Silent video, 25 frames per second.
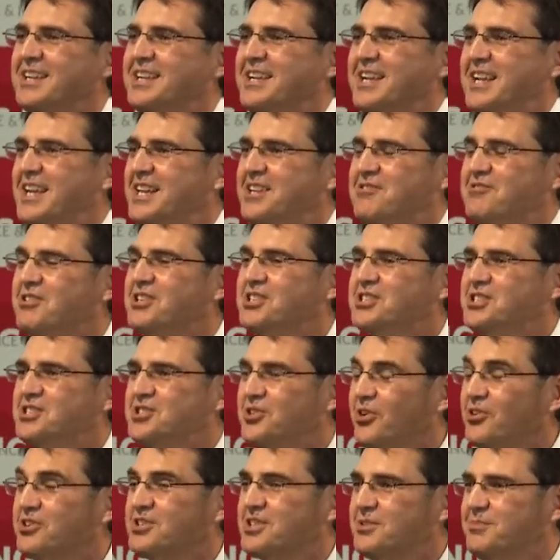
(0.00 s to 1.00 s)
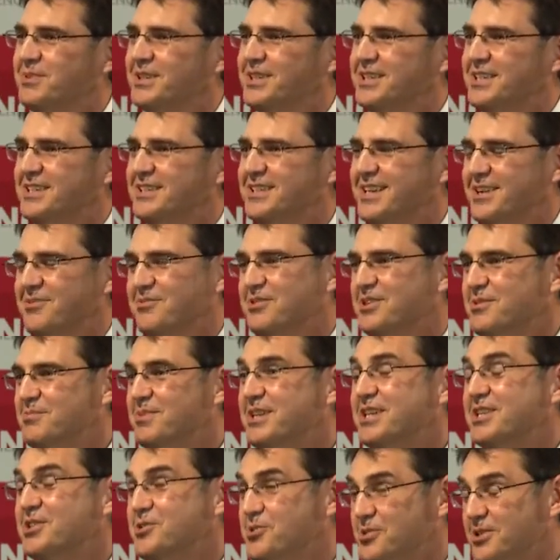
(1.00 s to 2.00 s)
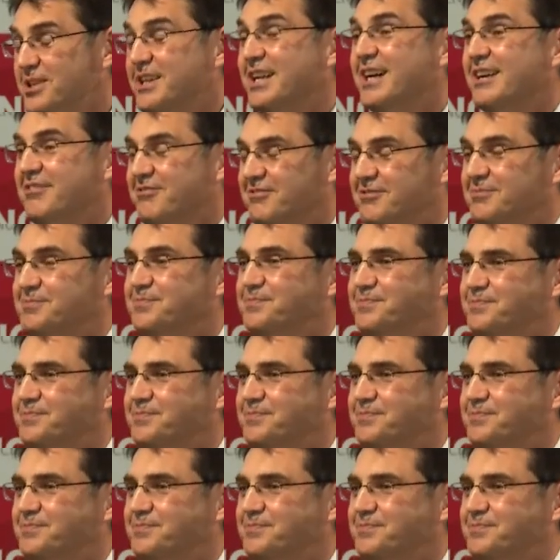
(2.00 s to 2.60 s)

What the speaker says: any reason not to be, that would be good enough.